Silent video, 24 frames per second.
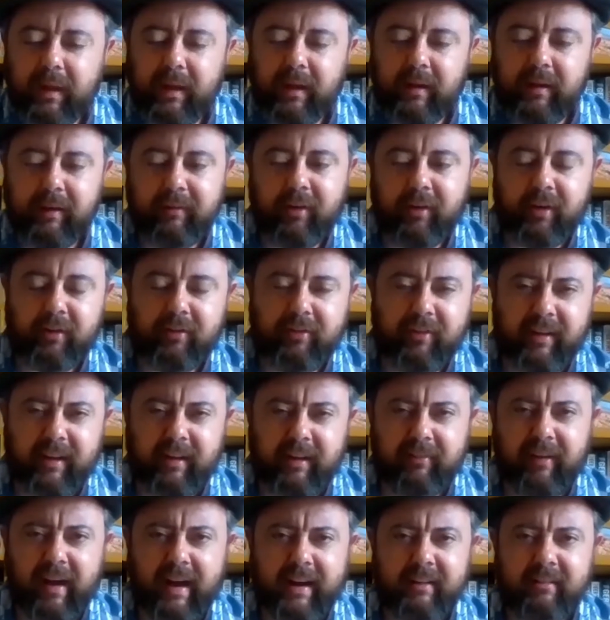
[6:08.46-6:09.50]
You've got to
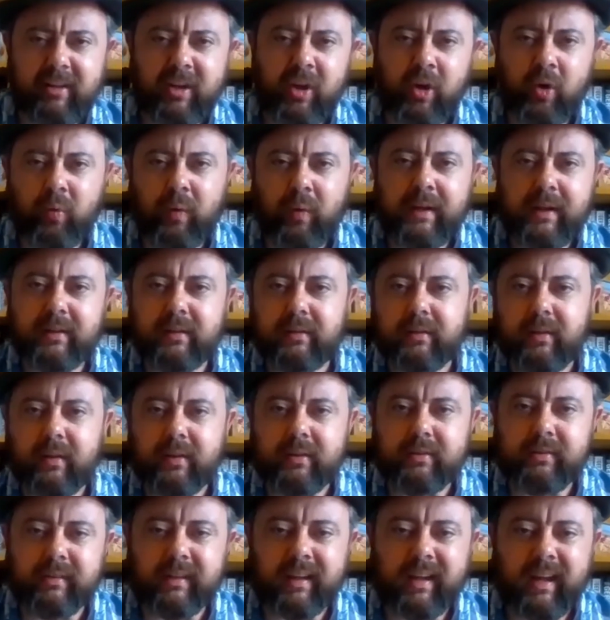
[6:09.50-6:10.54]
find a new way to sort
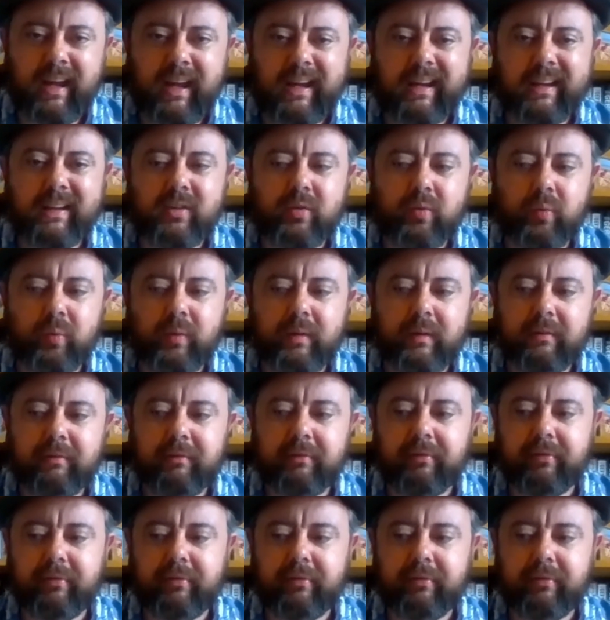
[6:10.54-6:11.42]
of engage with.